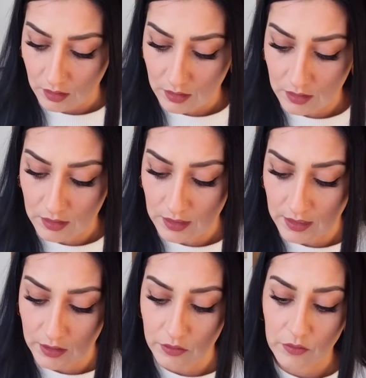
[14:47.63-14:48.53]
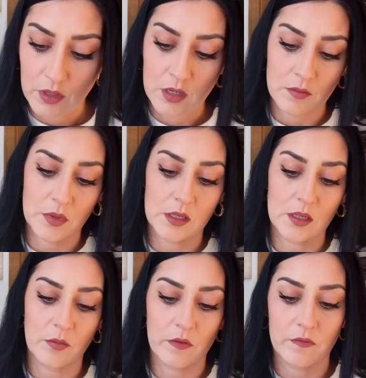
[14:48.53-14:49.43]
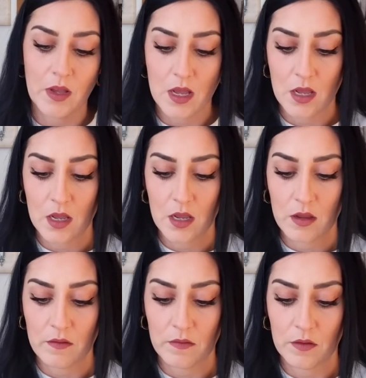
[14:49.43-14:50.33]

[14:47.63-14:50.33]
Now, piece number 5.